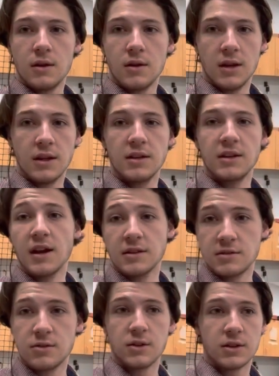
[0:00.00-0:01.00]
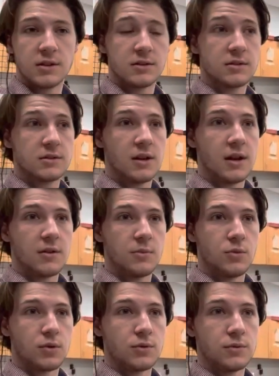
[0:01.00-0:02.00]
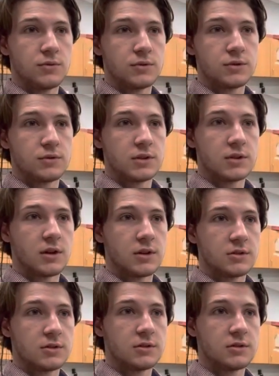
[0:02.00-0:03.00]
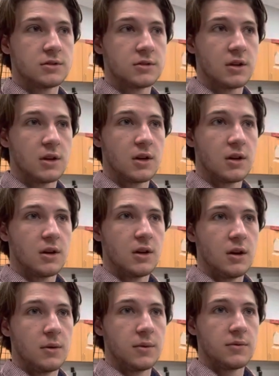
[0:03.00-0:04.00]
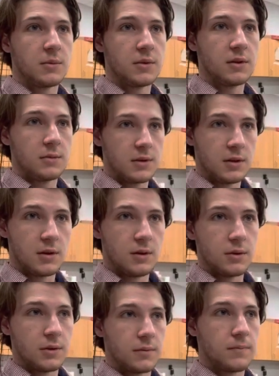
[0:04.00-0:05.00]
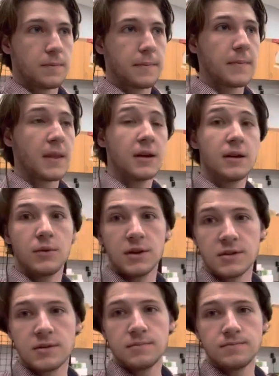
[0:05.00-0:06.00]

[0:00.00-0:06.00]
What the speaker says: And yeah, so I can have more room for string launchers if I'm a little bit lower. Anyways,